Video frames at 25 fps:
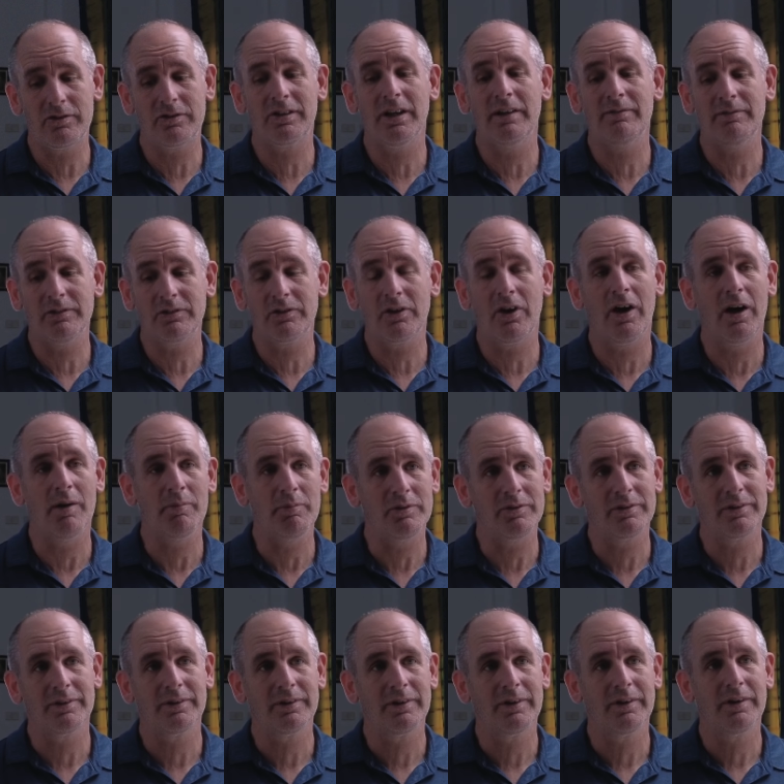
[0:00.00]
yeah. seven times.
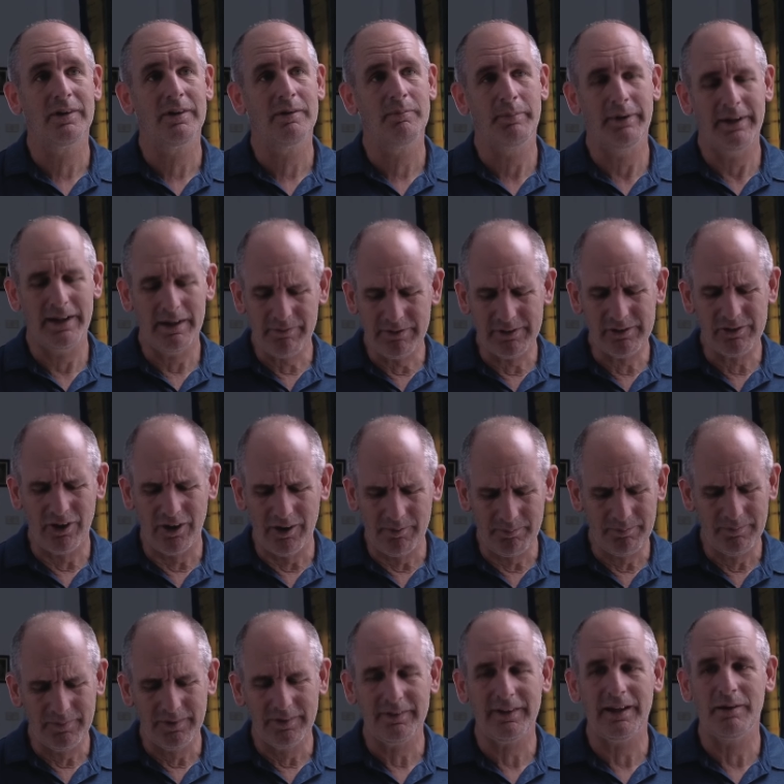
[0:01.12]
Yes. But every
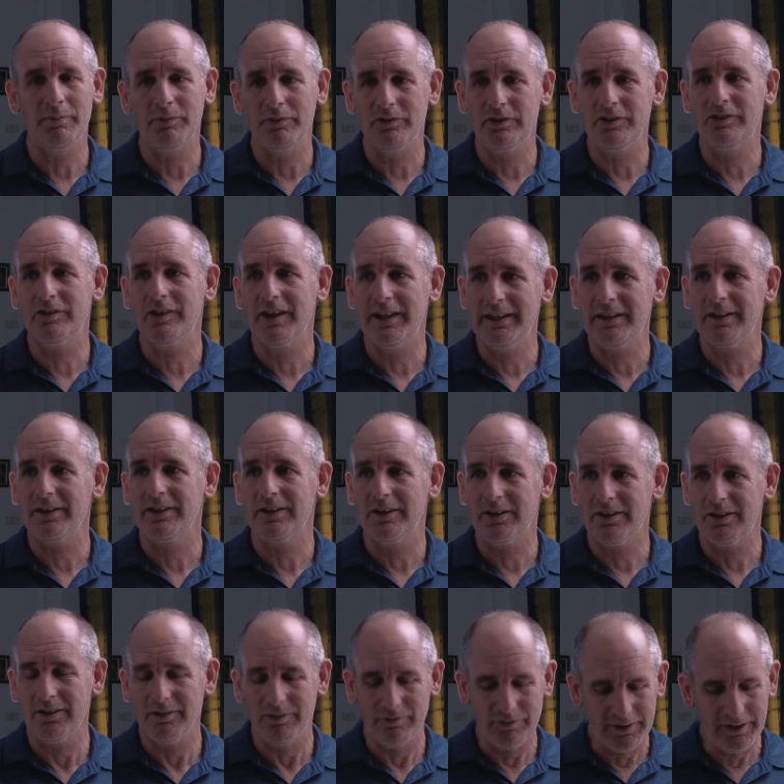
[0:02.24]
time they want to take
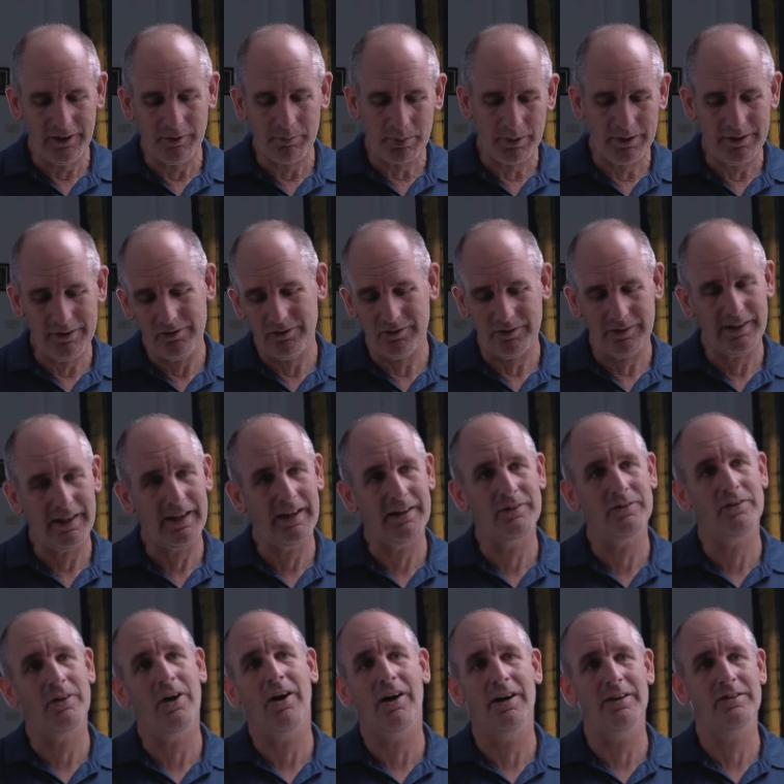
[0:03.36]
her fingerprints no, ah.
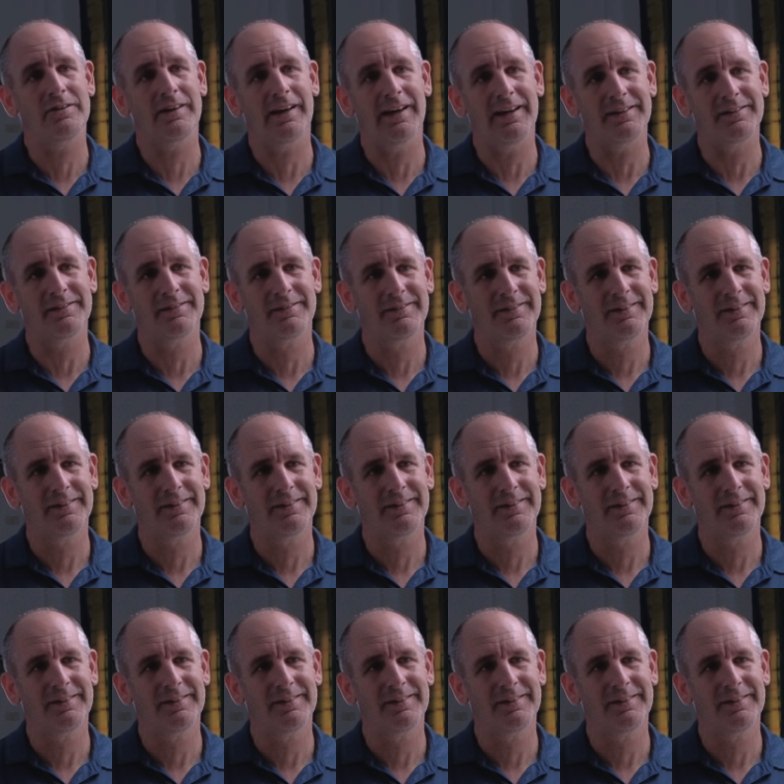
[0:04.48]
and no. eye scan.